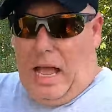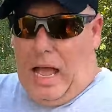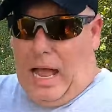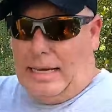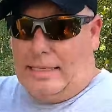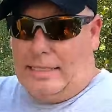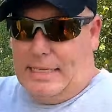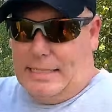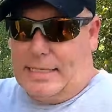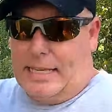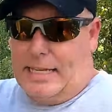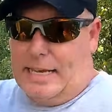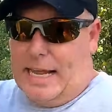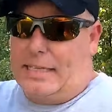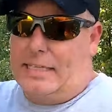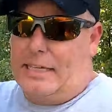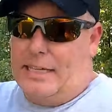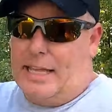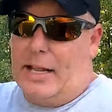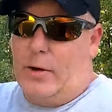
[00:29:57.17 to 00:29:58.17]
I
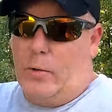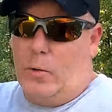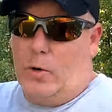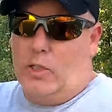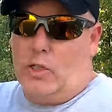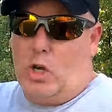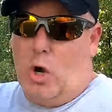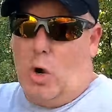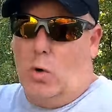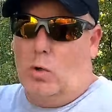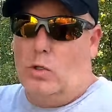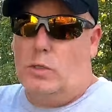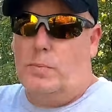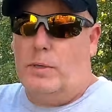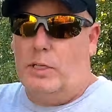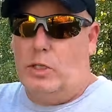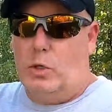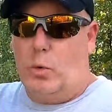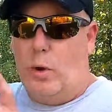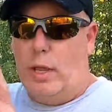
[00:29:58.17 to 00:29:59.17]
disconnected that orange hose
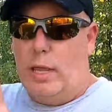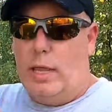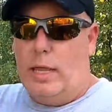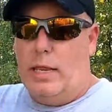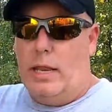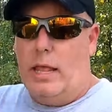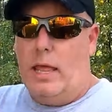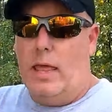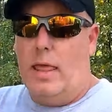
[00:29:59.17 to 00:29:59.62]
between